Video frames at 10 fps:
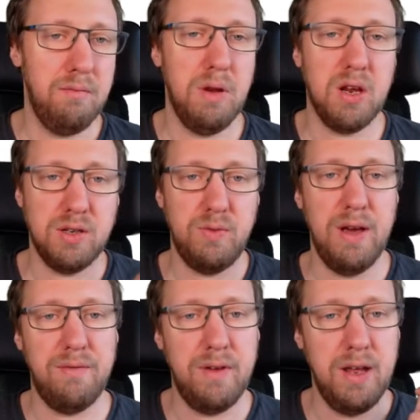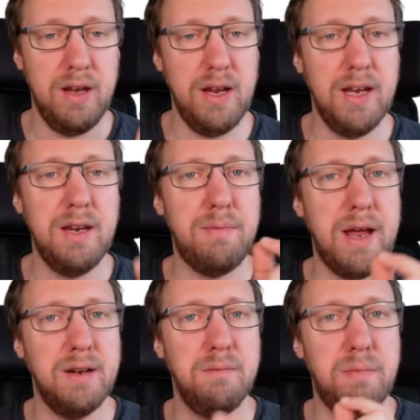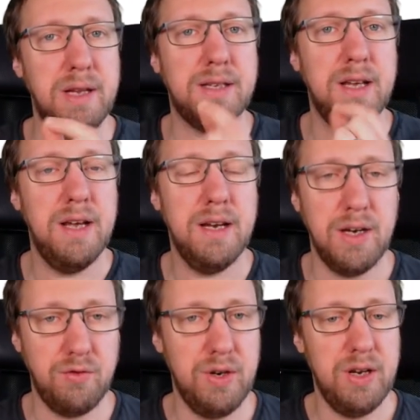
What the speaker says: because we have an independent bit that we